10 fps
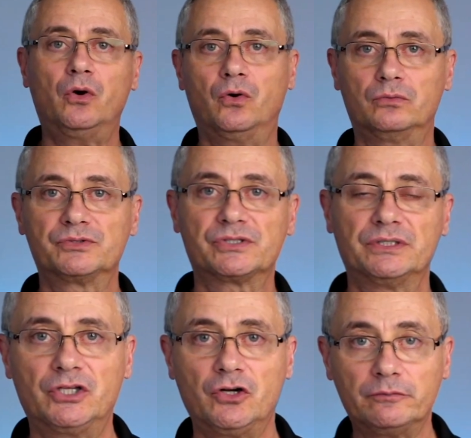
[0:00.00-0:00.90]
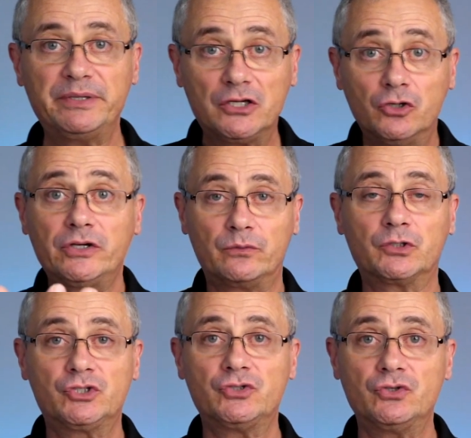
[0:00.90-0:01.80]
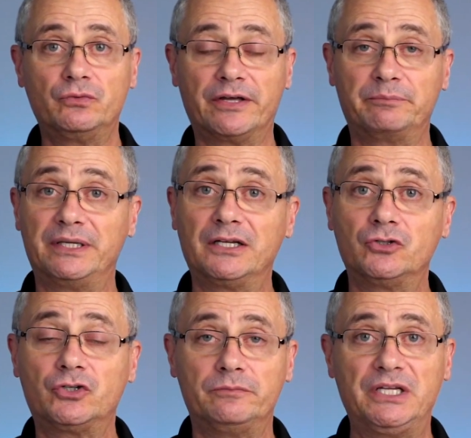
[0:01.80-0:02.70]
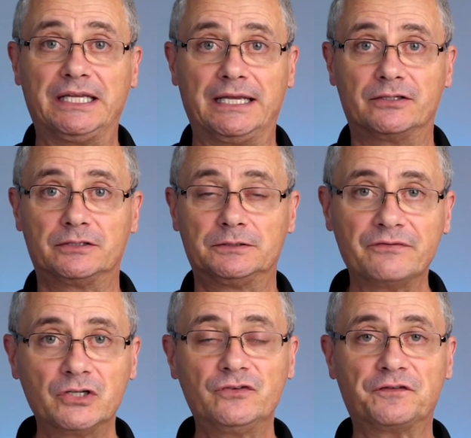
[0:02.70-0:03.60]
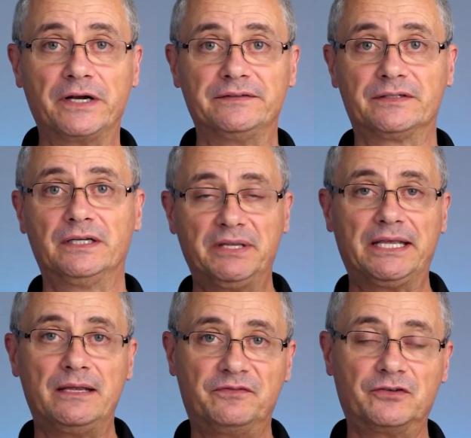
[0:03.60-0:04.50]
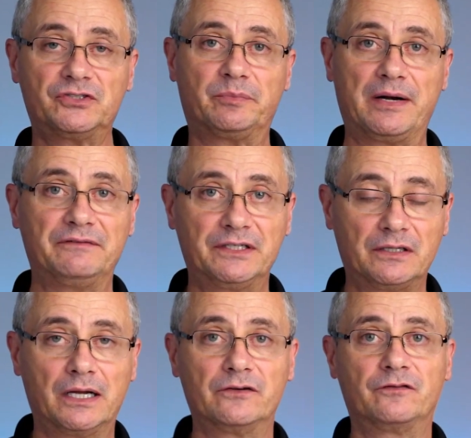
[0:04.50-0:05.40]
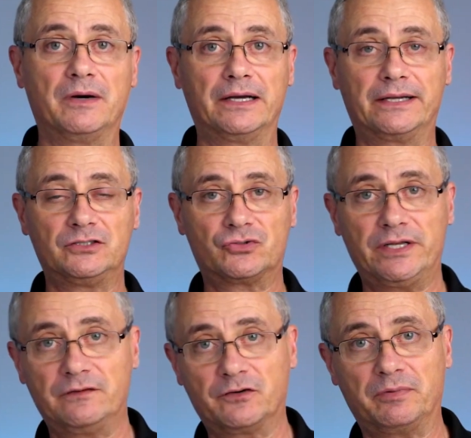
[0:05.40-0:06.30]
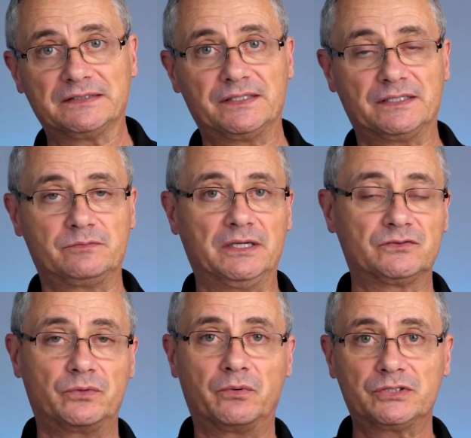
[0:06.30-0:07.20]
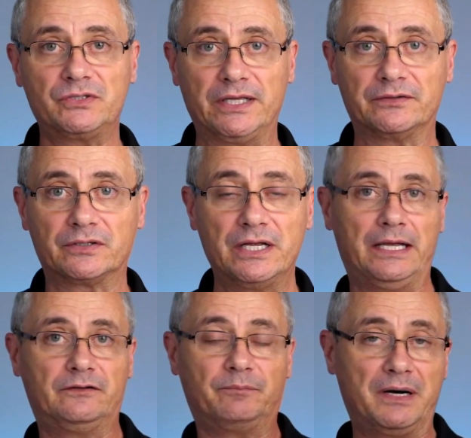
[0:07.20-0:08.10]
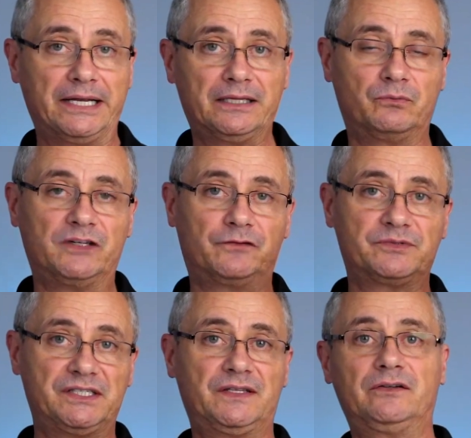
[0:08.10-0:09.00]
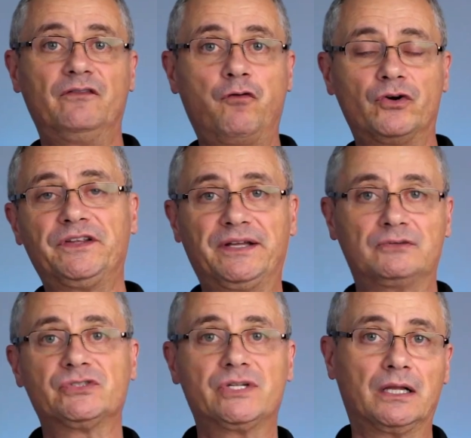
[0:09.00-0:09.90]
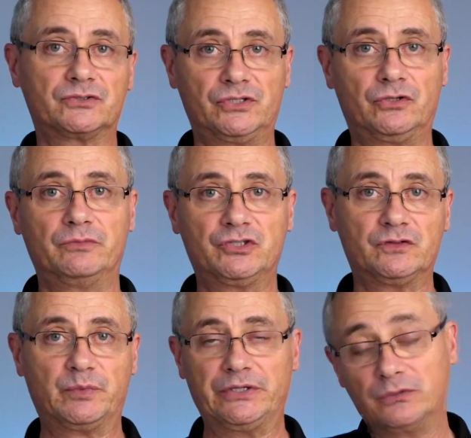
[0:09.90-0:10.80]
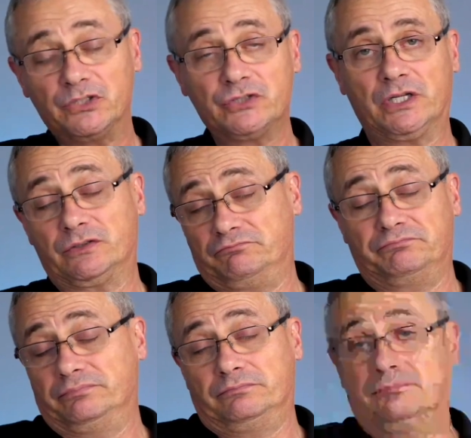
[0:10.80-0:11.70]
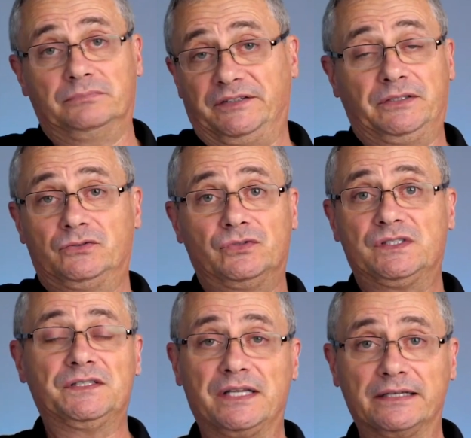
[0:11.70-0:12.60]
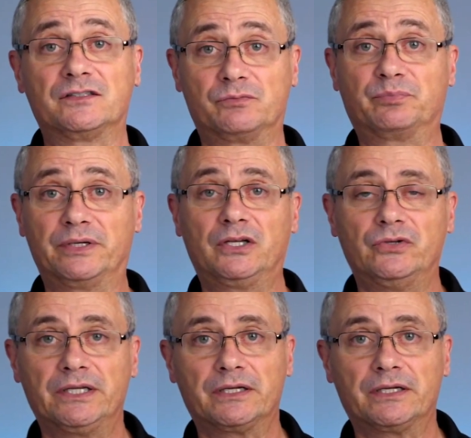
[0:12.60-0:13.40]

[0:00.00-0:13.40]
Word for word: homes, you cannot be good at what you do without being a good communicator. I have a good friend. He became first a private client of mine. I trained him for about six months. We worked together. And Mike went from $640,000 in commissions per year, which is not nothing to sneeze at. That's pretty good